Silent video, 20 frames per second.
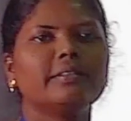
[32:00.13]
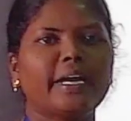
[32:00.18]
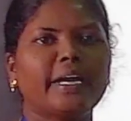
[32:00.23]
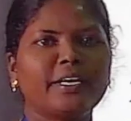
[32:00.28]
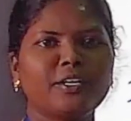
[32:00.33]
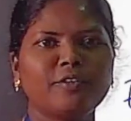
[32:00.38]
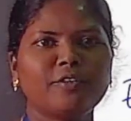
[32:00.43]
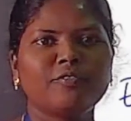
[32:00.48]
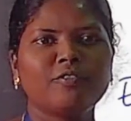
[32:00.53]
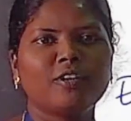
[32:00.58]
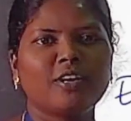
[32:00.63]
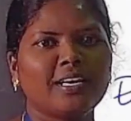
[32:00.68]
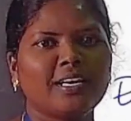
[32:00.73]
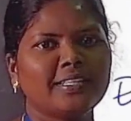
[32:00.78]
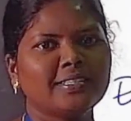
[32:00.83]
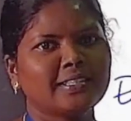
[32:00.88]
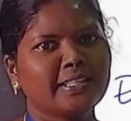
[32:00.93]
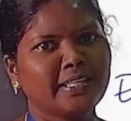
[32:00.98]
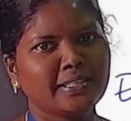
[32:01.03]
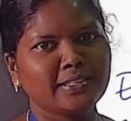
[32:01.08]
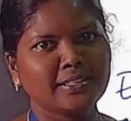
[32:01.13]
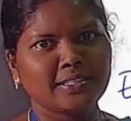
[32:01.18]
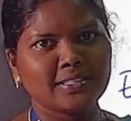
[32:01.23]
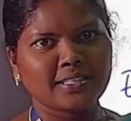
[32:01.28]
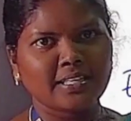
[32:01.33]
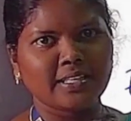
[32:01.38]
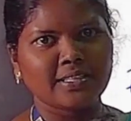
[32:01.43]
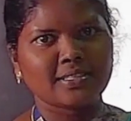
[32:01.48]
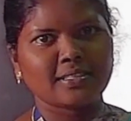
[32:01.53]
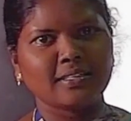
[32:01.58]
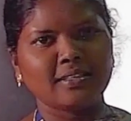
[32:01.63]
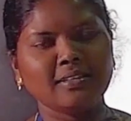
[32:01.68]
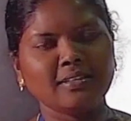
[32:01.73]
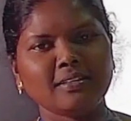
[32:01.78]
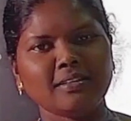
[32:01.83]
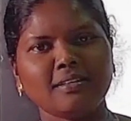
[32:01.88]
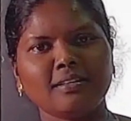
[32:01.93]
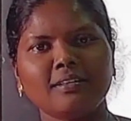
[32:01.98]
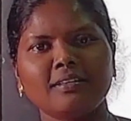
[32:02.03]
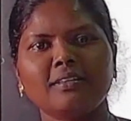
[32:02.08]
you for listening this lesson.
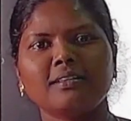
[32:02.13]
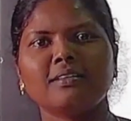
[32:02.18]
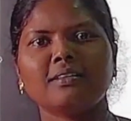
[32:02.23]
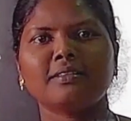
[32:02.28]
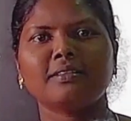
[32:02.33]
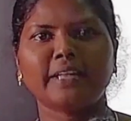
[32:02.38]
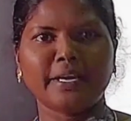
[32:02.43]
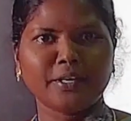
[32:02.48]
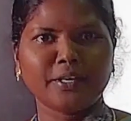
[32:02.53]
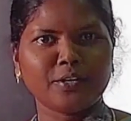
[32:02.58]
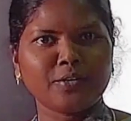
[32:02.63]
Thank you.